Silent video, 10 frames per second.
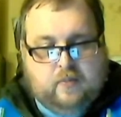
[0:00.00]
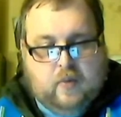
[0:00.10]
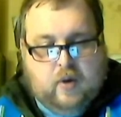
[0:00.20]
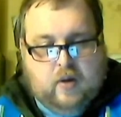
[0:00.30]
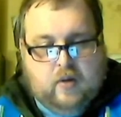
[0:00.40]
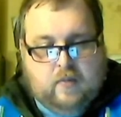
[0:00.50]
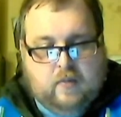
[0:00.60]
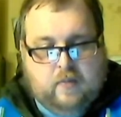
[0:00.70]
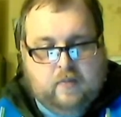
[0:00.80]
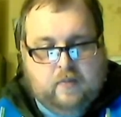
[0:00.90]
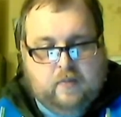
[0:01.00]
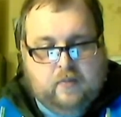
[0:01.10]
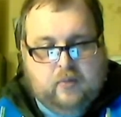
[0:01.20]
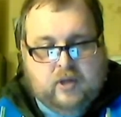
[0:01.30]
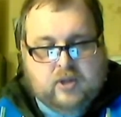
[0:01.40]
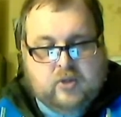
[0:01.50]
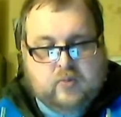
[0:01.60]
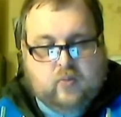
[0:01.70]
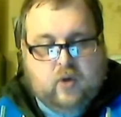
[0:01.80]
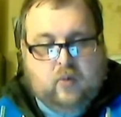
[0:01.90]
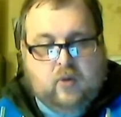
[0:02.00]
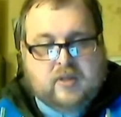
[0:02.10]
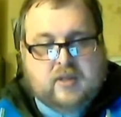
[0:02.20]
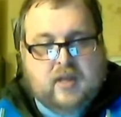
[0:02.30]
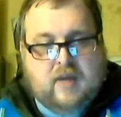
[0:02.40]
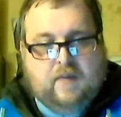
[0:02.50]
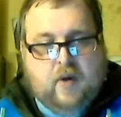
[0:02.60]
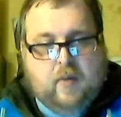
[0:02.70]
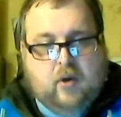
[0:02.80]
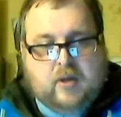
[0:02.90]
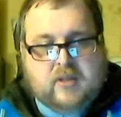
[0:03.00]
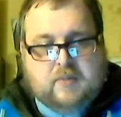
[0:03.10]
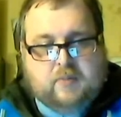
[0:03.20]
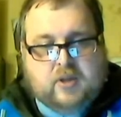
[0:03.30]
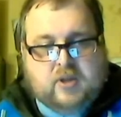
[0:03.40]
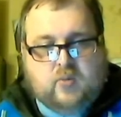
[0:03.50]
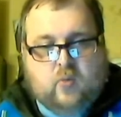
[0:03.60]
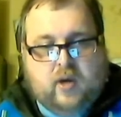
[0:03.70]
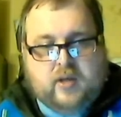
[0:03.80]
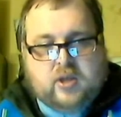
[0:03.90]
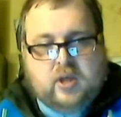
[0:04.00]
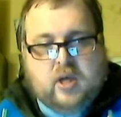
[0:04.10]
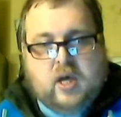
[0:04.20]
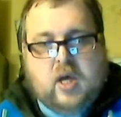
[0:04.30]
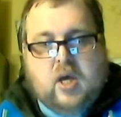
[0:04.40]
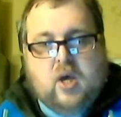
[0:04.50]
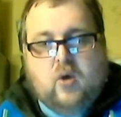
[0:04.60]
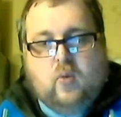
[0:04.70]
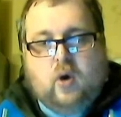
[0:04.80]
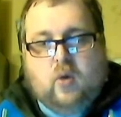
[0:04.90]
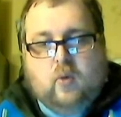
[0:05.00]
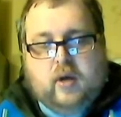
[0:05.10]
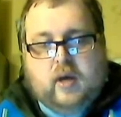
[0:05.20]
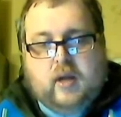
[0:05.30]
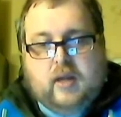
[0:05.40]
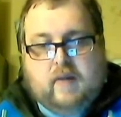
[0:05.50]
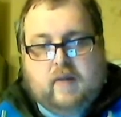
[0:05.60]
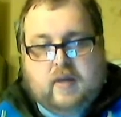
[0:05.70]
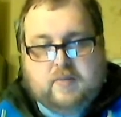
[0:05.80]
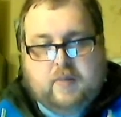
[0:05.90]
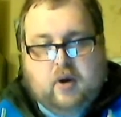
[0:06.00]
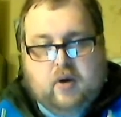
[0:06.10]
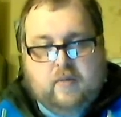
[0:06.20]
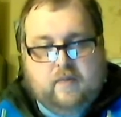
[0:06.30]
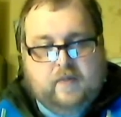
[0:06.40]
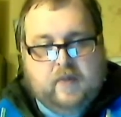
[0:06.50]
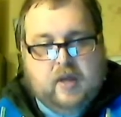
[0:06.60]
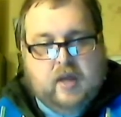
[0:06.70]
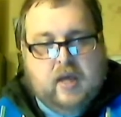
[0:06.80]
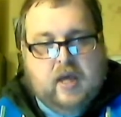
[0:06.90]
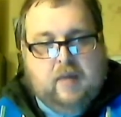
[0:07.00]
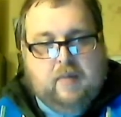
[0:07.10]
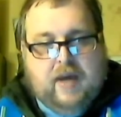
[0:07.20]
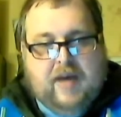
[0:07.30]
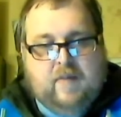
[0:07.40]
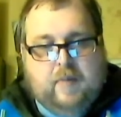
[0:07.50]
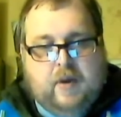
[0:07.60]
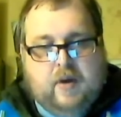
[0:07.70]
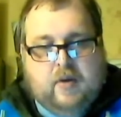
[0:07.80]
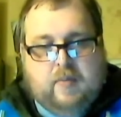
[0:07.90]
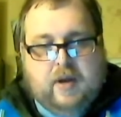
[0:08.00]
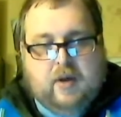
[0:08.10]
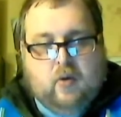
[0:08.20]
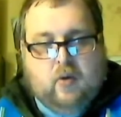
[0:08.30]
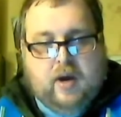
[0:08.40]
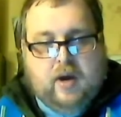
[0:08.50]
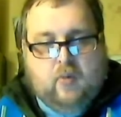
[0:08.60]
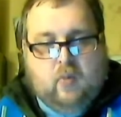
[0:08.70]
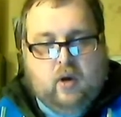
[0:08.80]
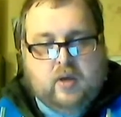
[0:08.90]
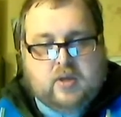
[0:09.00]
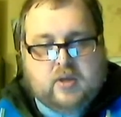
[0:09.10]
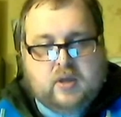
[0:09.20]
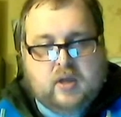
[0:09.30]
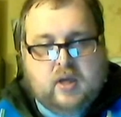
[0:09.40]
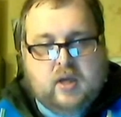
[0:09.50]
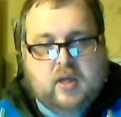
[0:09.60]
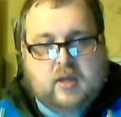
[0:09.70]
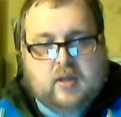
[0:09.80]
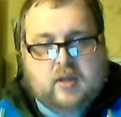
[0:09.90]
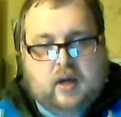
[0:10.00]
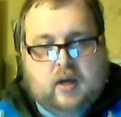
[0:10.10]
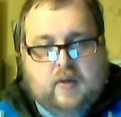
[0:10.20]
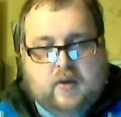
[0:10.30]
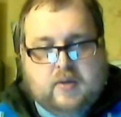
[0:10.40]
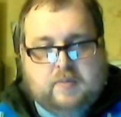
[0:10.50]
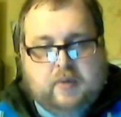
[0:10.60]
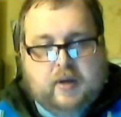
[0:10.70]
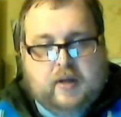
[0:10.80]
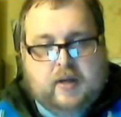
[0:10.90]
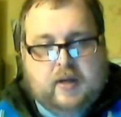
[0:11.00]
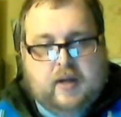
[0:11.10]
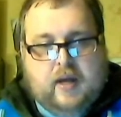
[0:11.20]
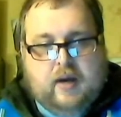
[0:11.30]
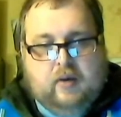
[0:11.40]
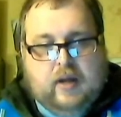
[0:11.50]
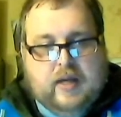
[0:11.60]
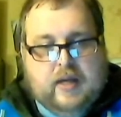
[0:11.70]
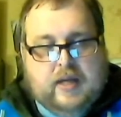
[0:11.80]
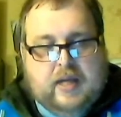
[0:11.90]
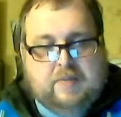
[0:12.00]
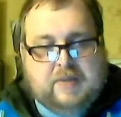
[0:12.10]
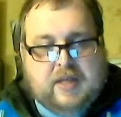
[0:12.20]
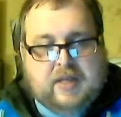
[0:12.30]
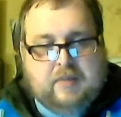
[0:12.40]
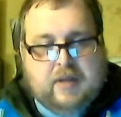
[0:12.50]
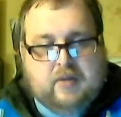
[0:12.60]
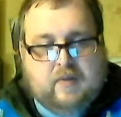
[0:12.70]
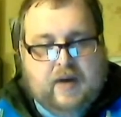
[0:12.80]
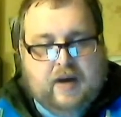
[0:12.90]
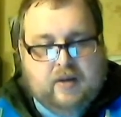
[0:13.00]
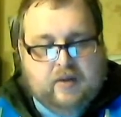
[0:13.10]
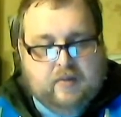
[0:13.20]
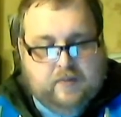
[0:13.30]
uh, precious uh, once a farmer lost his precious watch while working in the, his barn. It may have appeared to have been an ordinary watch, to others, but held a deep sentimental value.